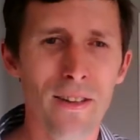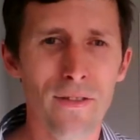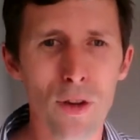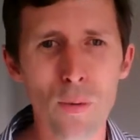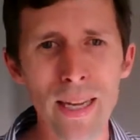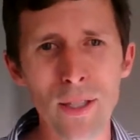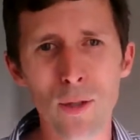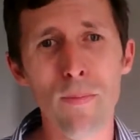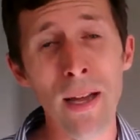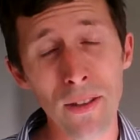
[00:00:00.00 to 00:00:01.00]
few weeks
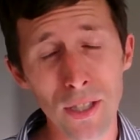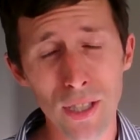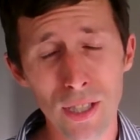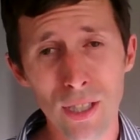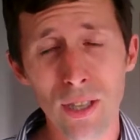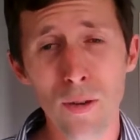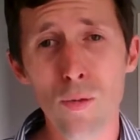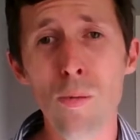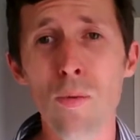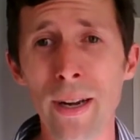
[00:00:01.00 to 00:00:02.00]
or months
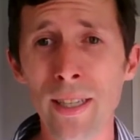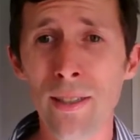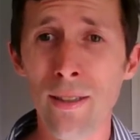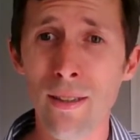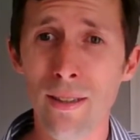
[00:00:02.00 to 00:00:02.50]
will bring,